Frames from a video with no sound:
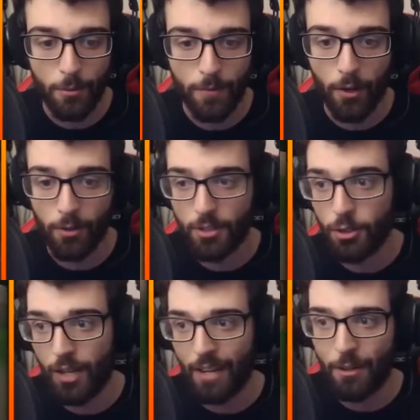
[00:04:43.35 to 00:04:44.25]
Forest
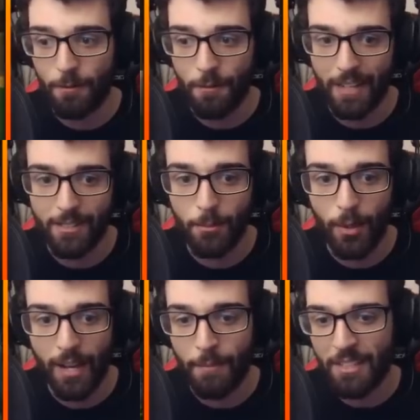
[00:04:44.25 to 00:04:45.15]
and try to go and find some
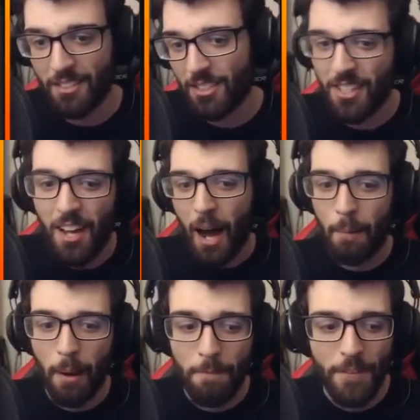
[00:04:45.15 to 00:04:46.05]
more enemies. Because
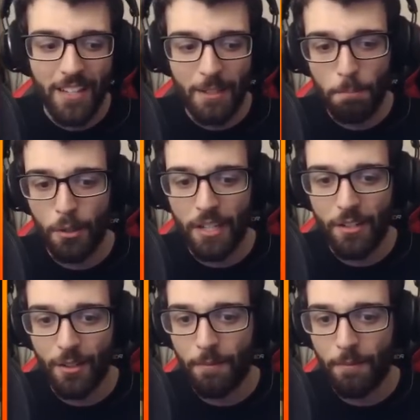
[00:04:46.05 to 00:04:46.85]
I'm feeling pretty good.